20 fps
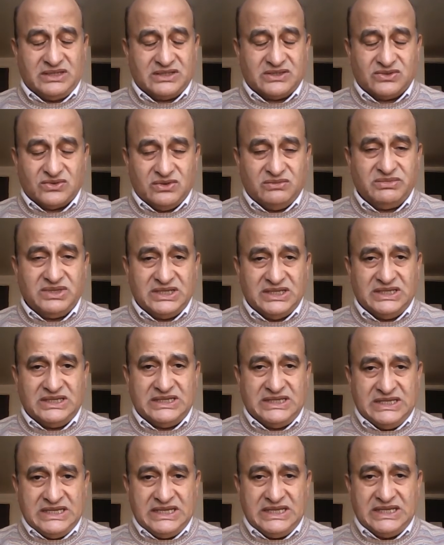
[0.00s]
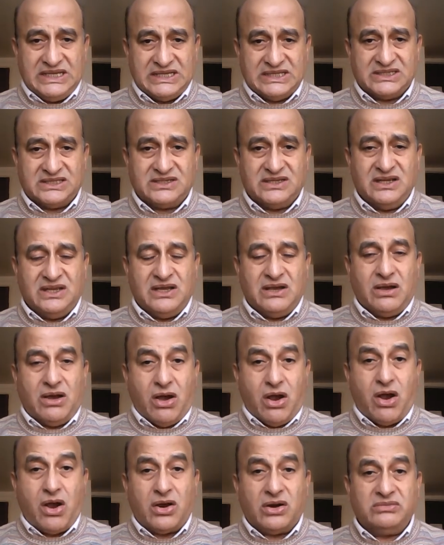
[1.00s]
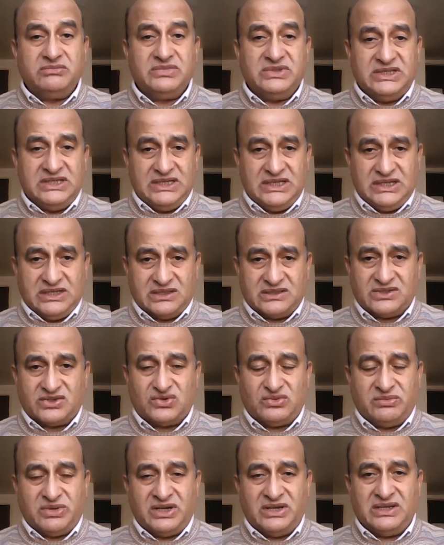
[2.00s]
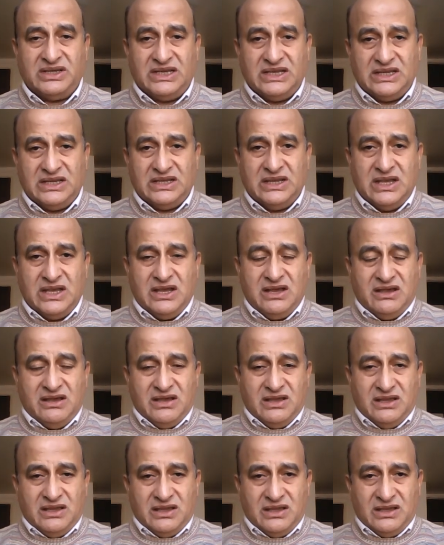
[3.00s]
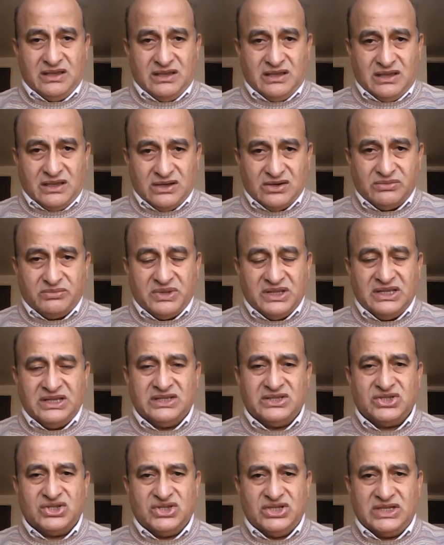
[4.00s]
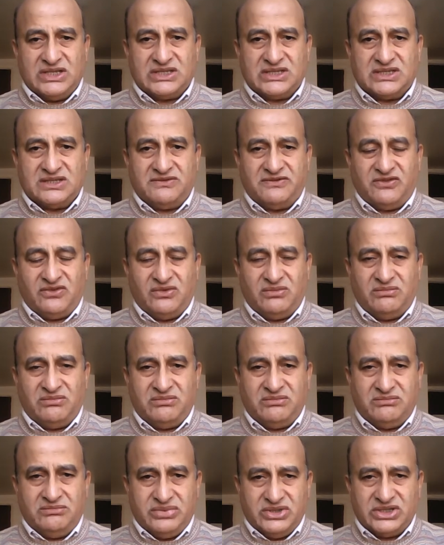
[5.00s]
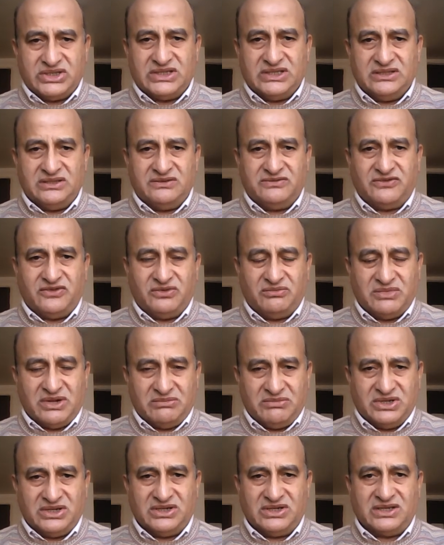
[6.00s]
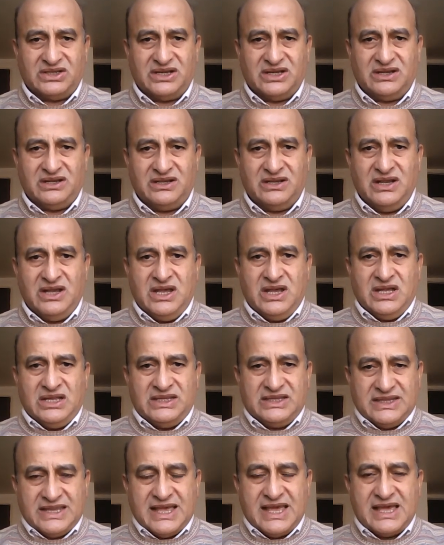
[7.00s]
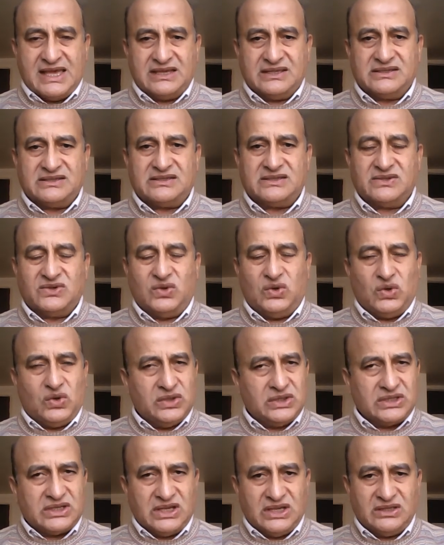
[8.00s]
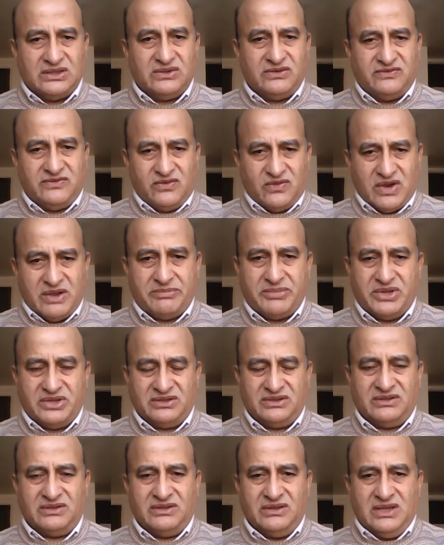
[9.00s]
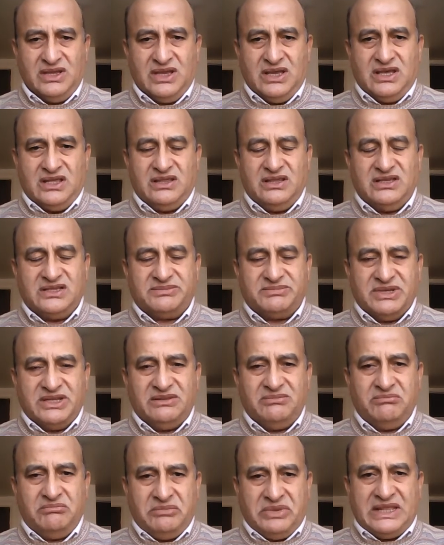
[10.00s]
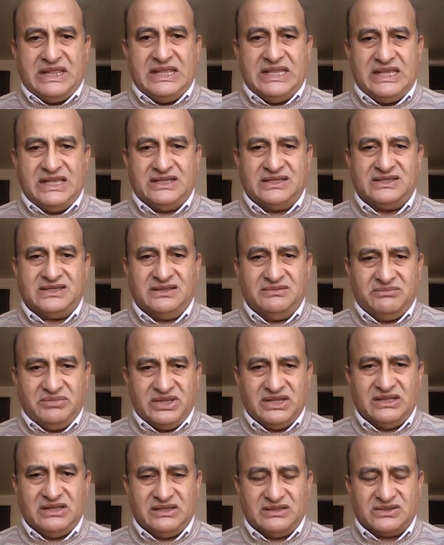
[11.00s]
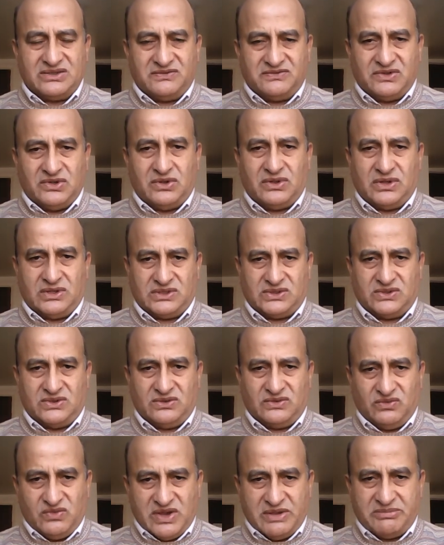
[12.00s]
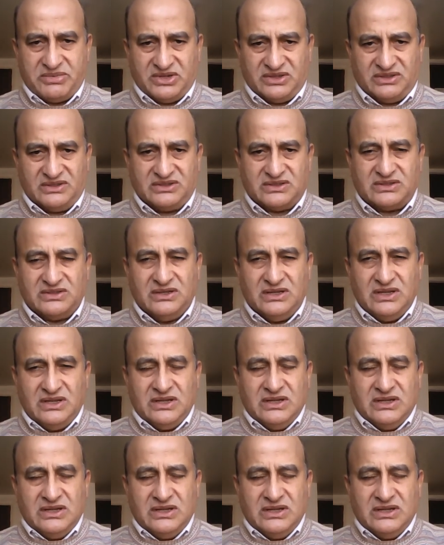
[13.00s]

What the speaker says: so many deals, armed deals, to buy airplane jets from Britain, from America, tanks, all kind of weapon. They spend billions and billions of dollars on weapons.